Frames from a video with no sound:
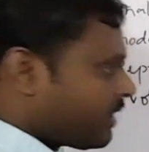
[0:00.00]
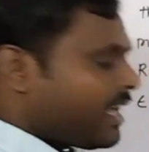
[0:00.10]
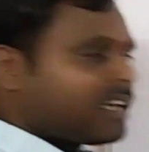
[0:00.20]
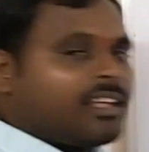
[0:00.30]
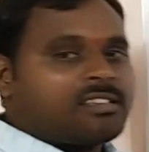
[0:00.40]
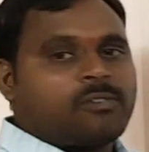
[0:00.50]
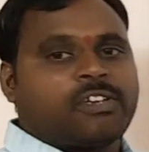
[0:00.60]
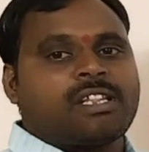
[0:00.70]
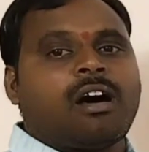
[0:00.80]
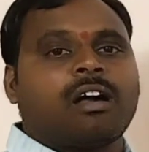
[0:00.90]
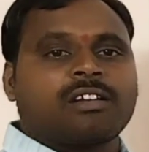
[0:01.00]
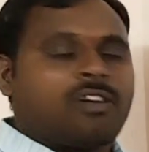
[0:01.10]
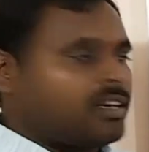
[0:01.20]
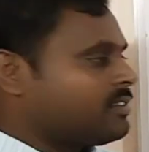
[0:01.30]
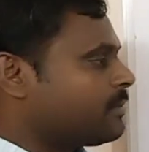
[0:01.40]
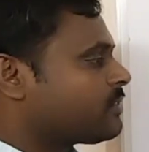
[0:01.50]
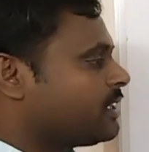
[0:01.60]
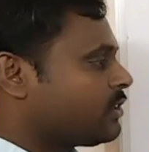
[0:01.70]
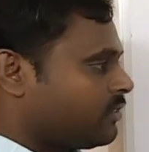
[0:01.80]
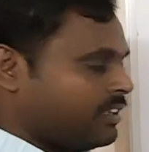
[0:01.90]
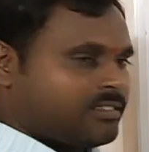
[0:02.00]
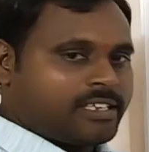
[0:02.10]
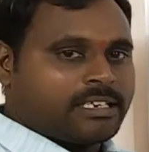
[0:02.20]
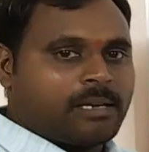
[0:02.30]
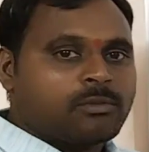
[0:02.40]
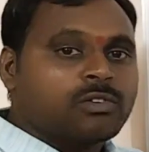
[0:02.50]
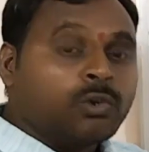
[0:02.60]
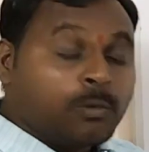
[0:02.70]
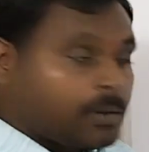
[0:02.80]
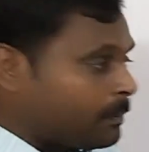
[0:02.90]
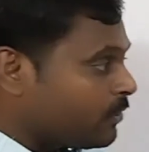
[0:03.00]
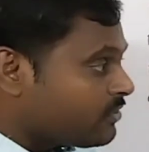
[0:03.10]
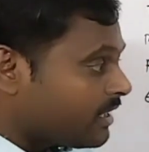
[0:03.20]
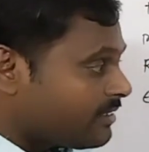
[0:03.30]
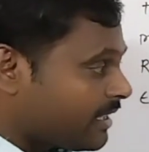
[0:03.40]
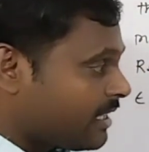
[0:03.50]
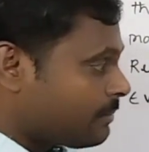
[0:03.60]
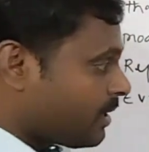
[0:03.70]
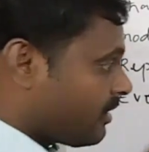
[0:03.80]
they classify the organisms into 6 kingdoms. Who proposed 6 kingdom